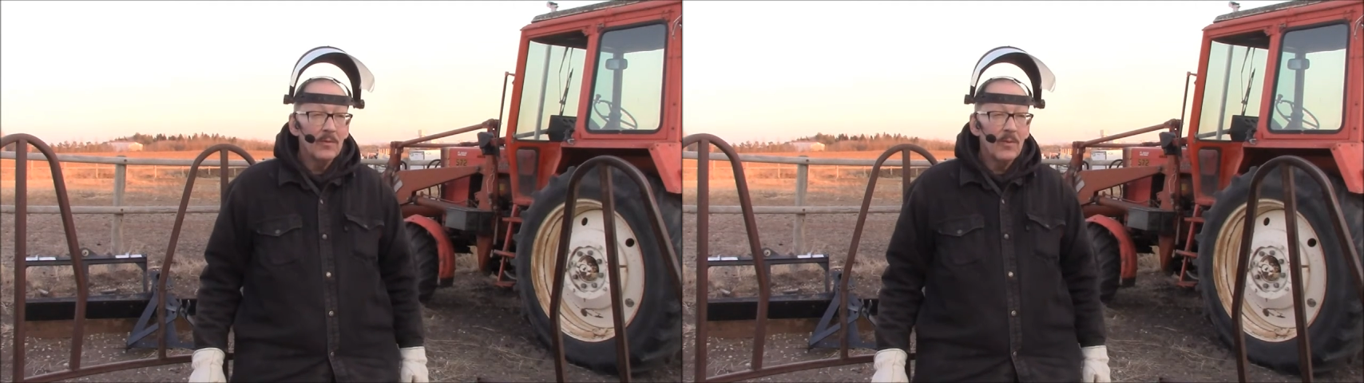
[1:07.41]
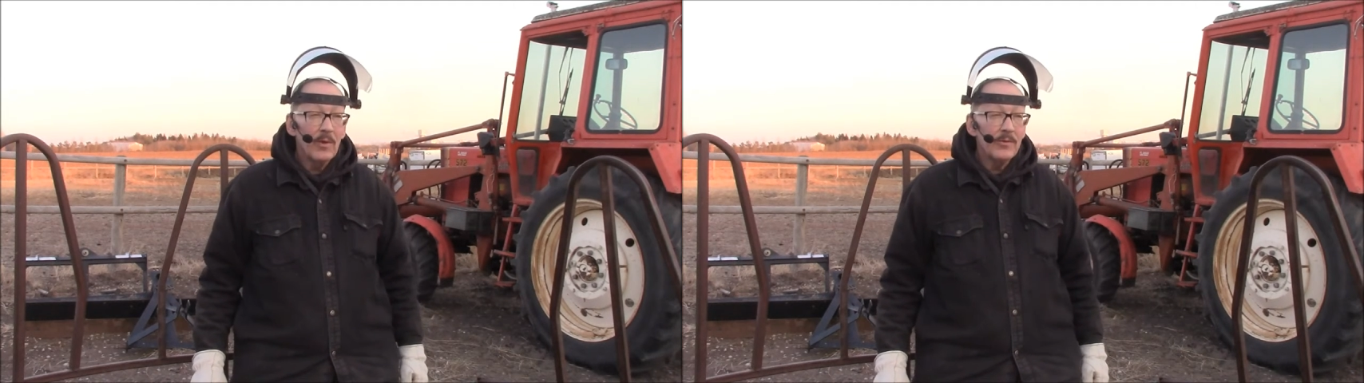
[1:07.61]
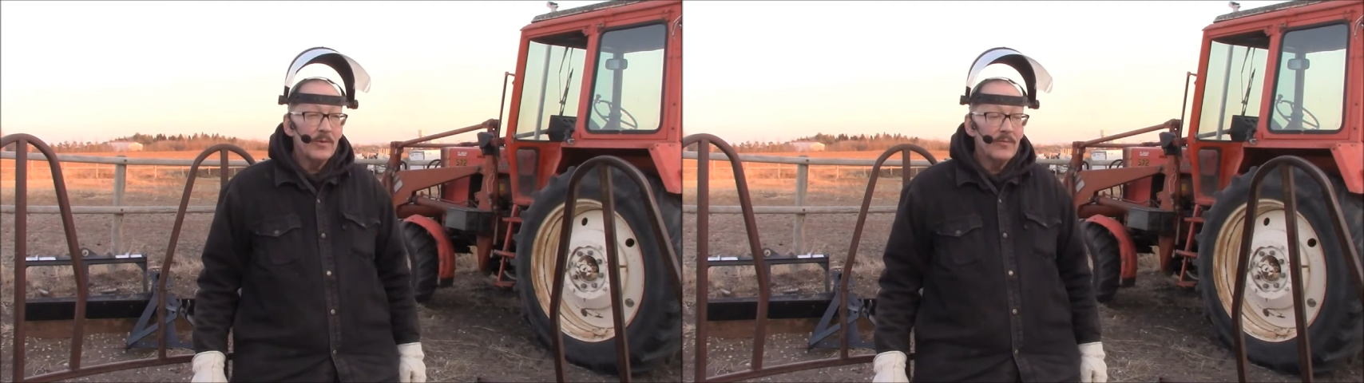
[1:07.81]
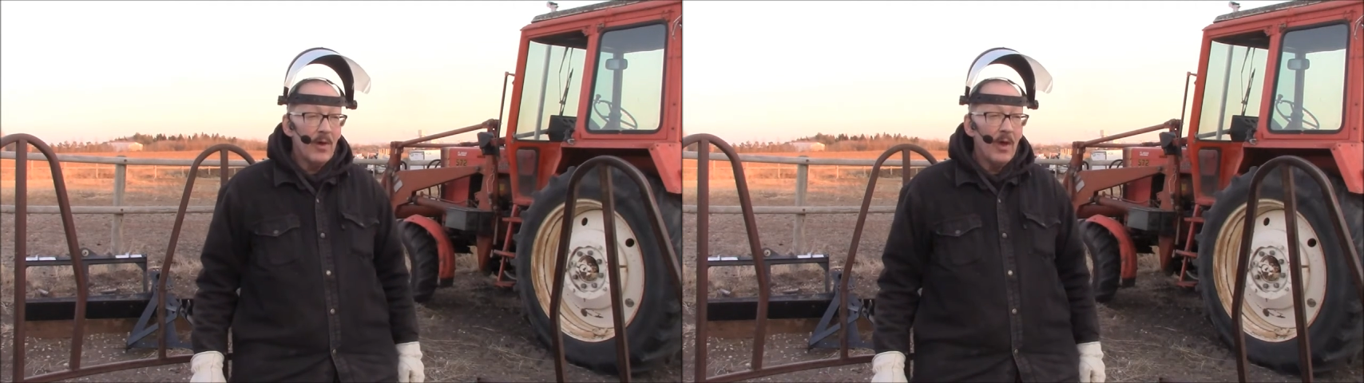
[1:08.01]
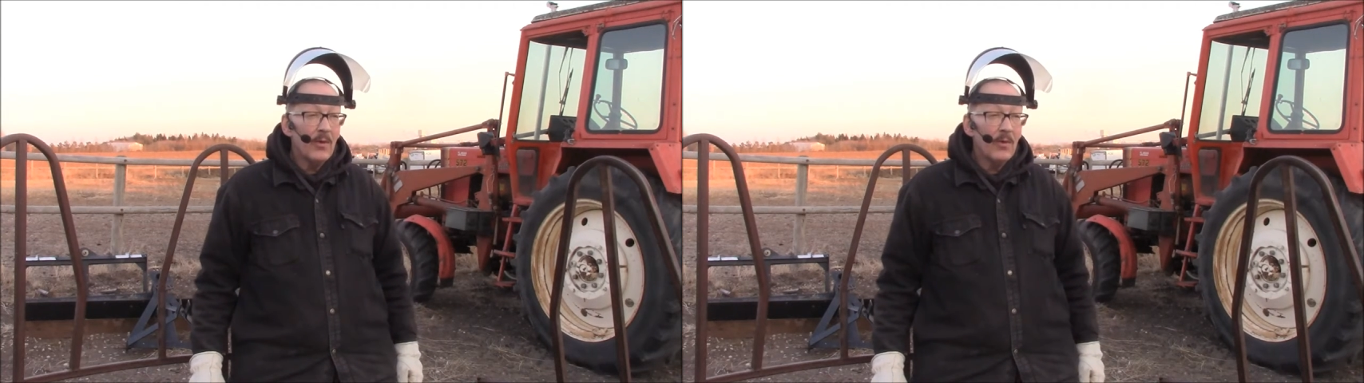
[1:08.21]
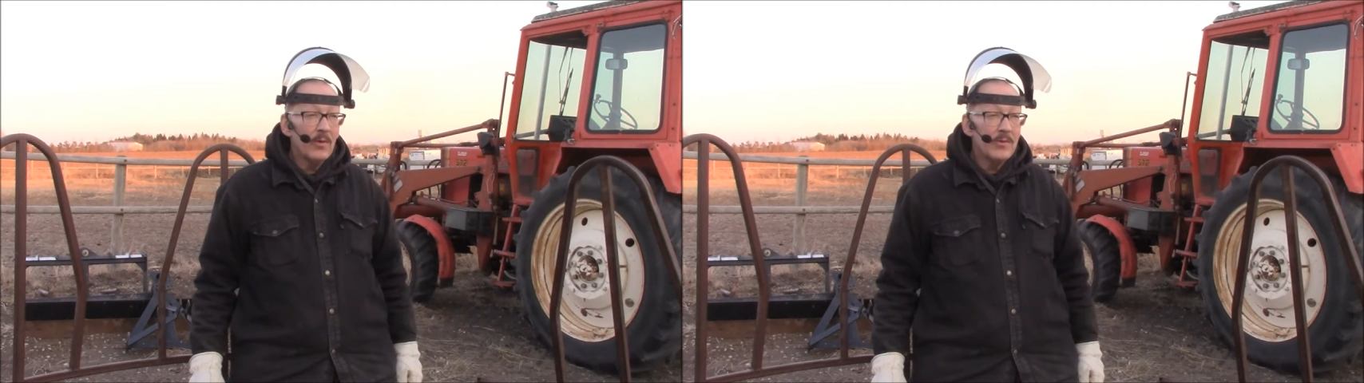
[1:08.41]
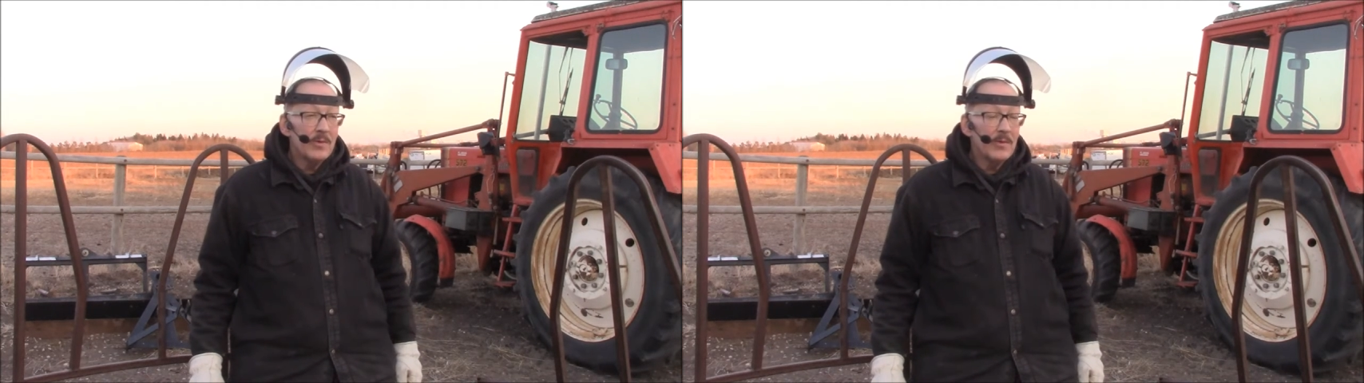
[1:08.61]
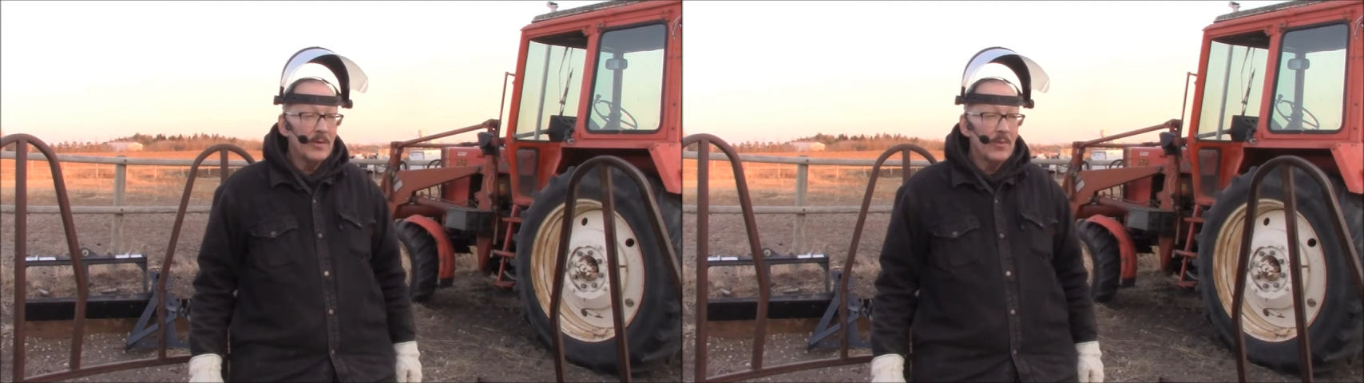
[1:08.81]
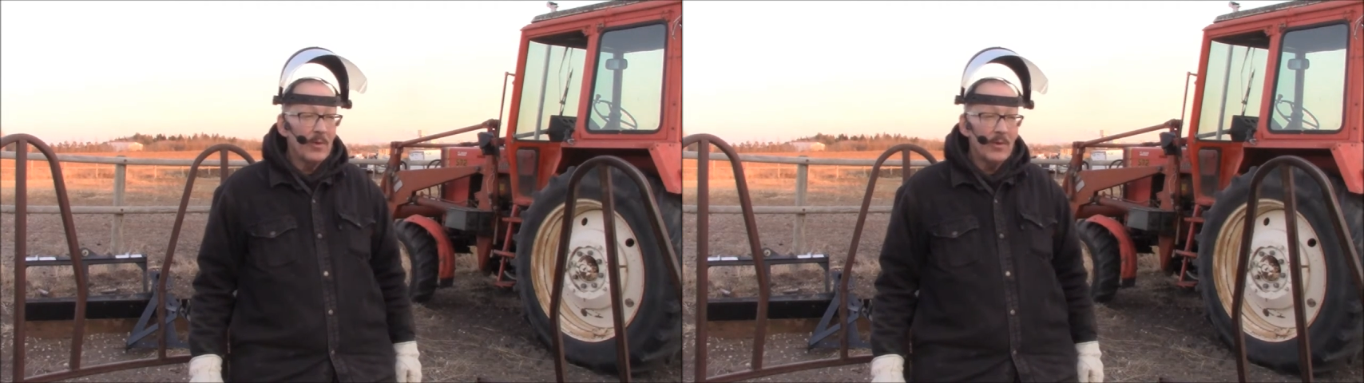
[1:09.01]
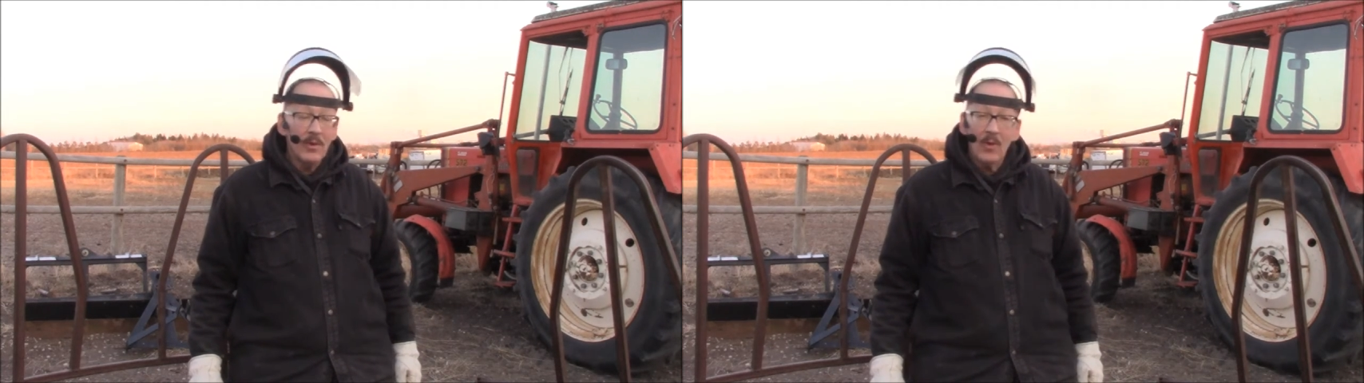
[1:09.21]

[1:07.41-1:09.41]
the ones that have got horses and they're wondering,